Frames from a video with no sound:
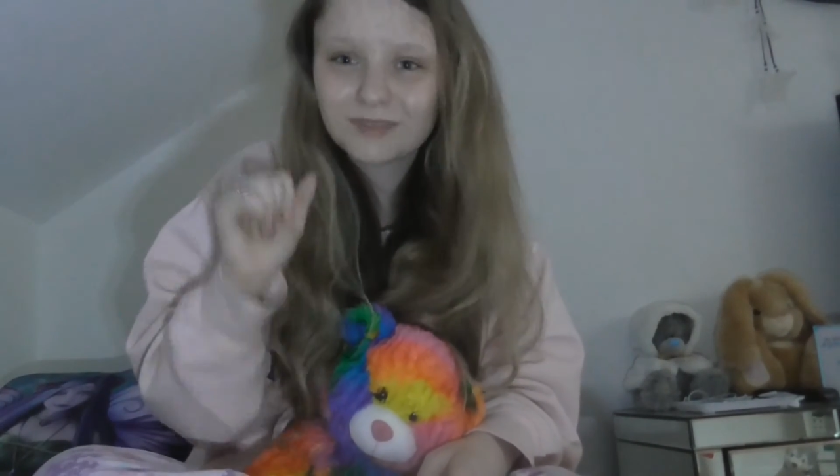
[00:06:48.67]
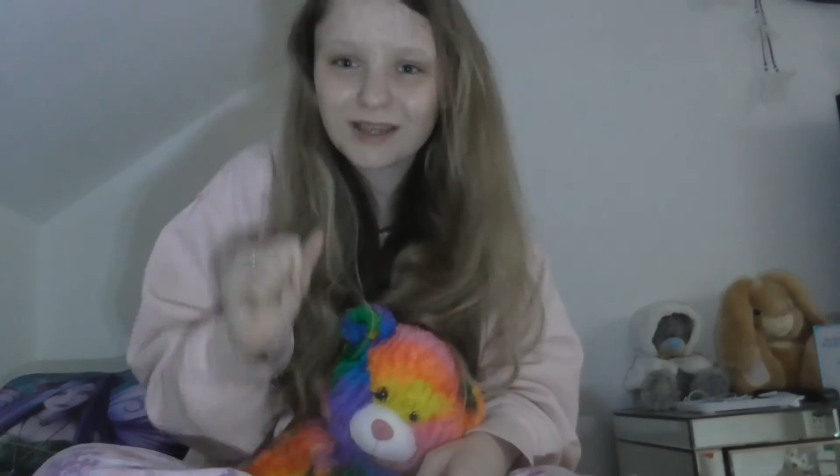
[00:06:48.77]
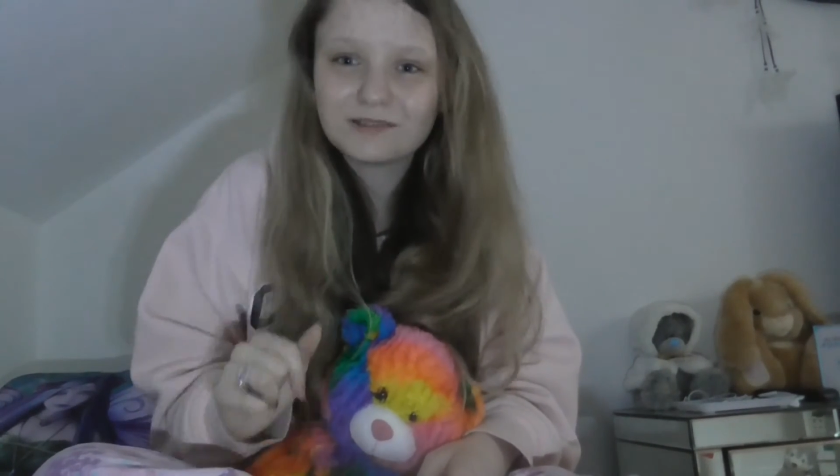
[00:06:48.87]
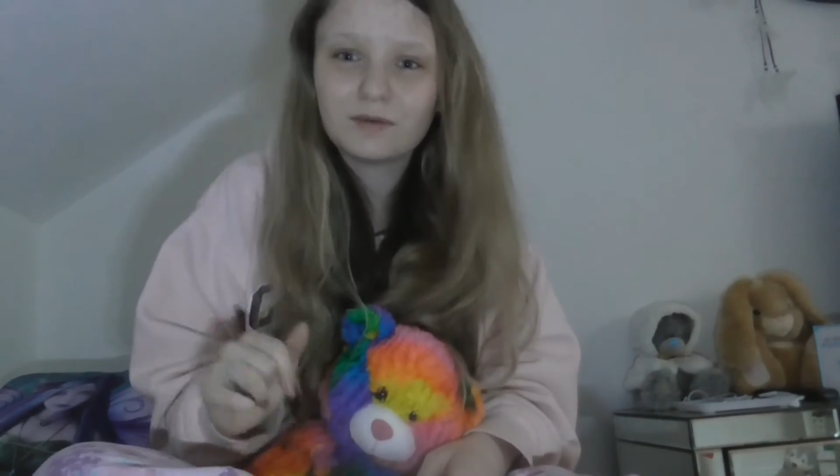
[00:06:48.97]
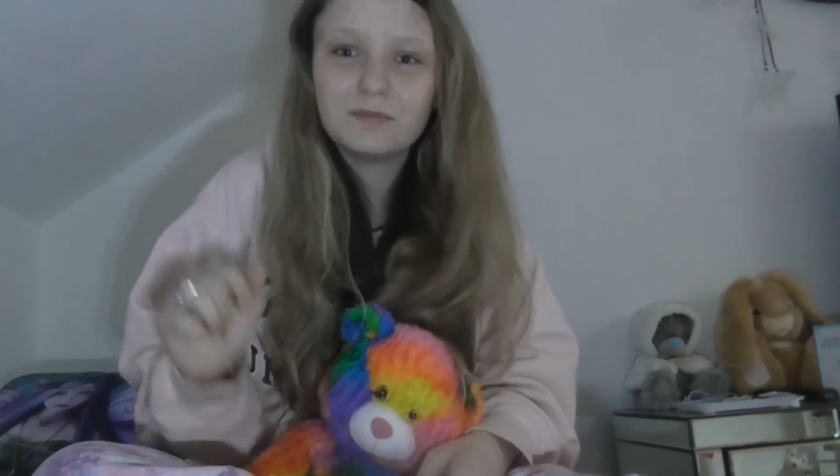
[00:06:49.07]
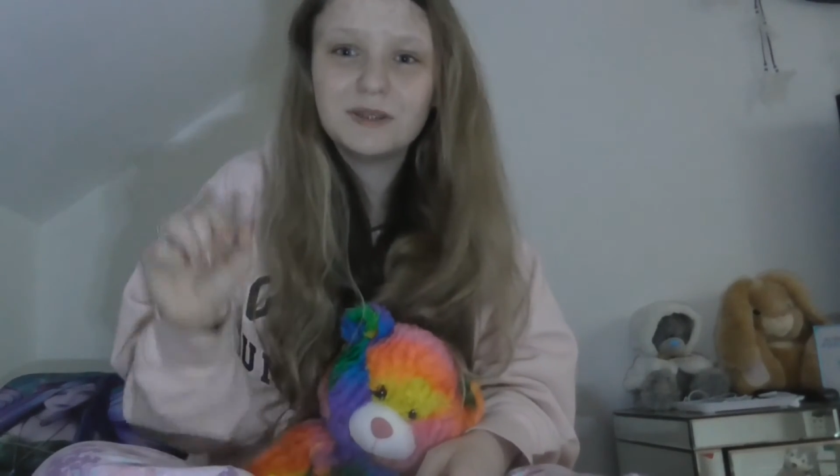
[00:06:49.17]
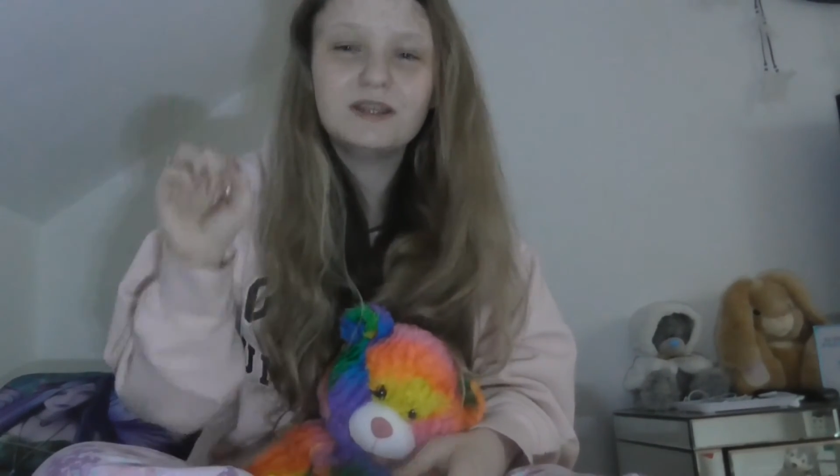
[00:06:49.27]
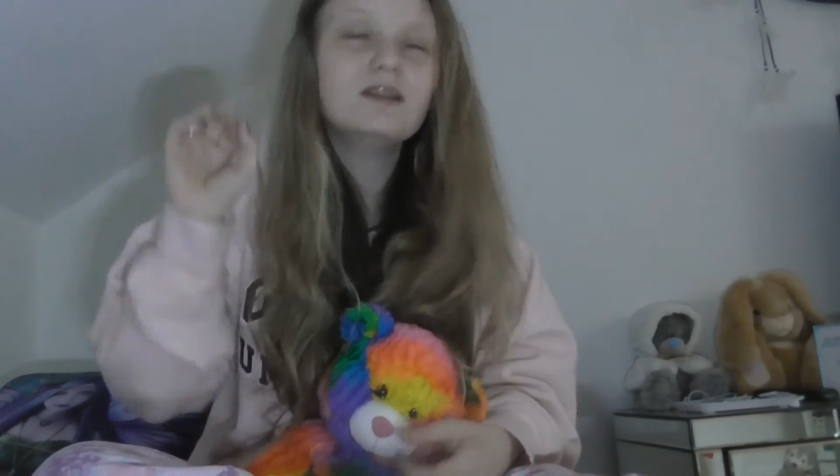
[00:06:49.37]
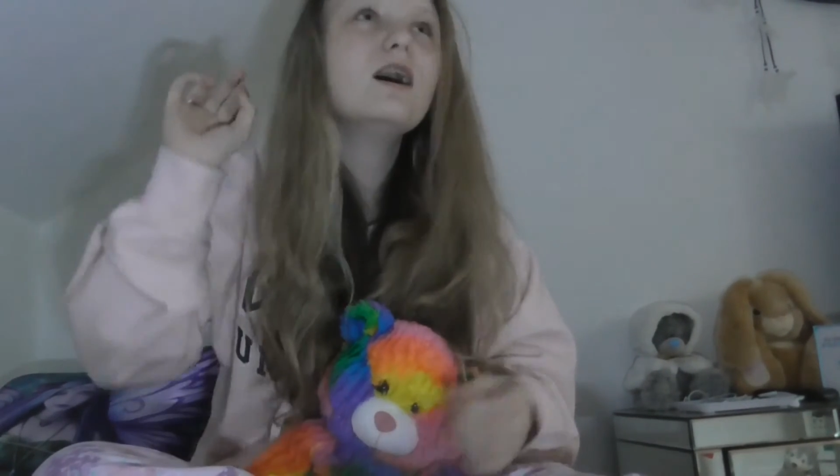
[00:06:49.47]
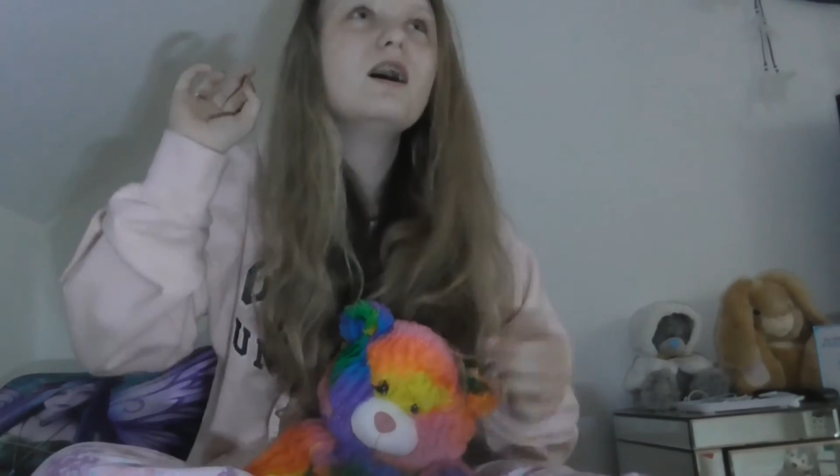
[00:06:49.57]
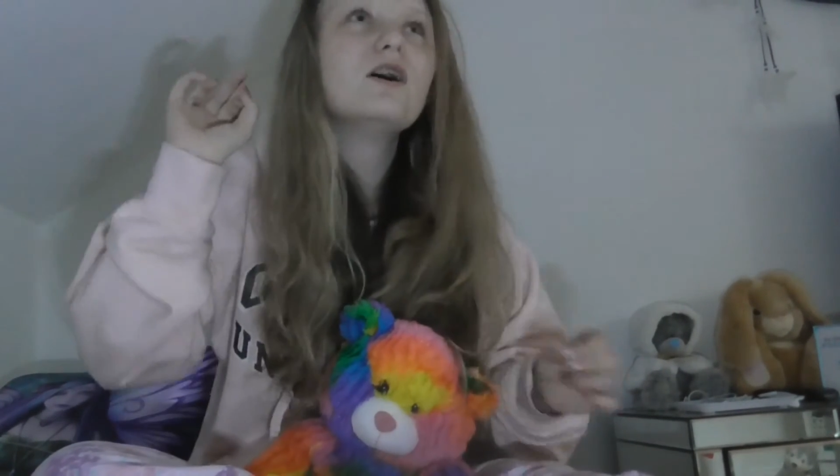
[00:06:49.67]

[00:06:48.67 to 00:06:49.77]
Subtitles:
That's what I mean.